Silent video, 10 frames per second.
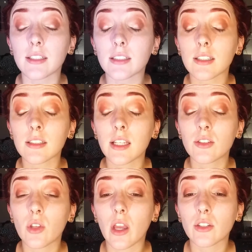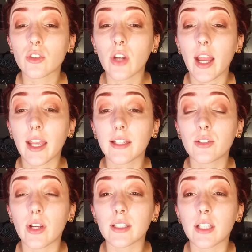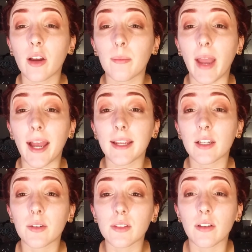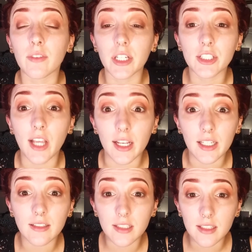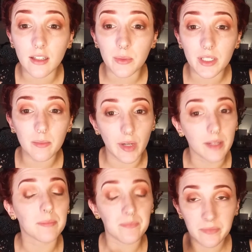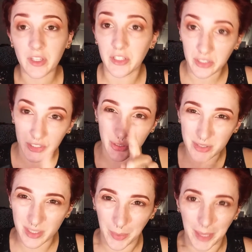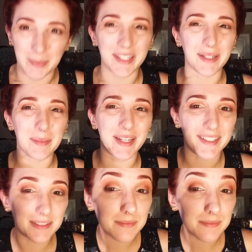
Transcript: It doesn't take too long to dry, and it dries down matte. It goes on very shiny because it's liquid, but you'll see what I mean in a minute.